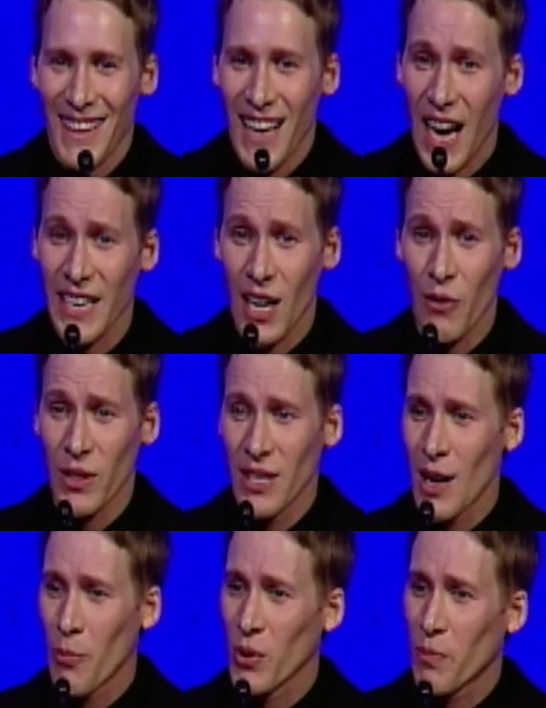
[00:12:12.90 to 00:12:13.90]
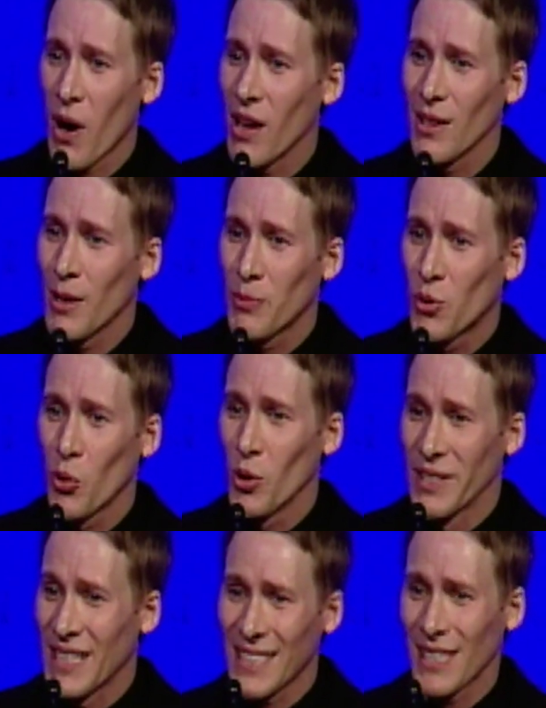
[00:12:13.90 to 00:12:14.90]
I covered it up with Paula Abdul,
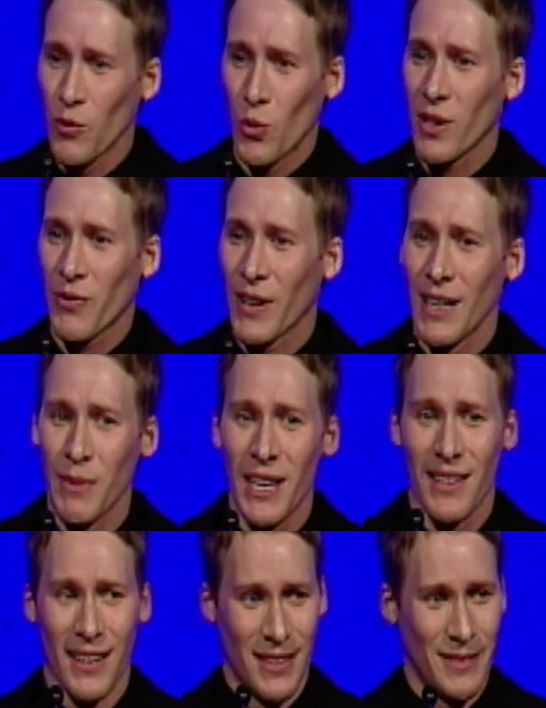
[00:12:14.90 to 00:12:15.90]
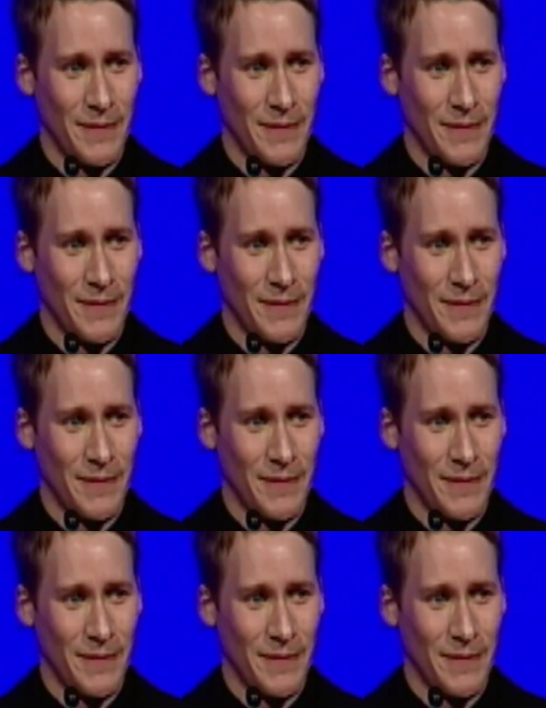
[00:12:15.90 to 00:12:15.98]
and that didn't work for him either.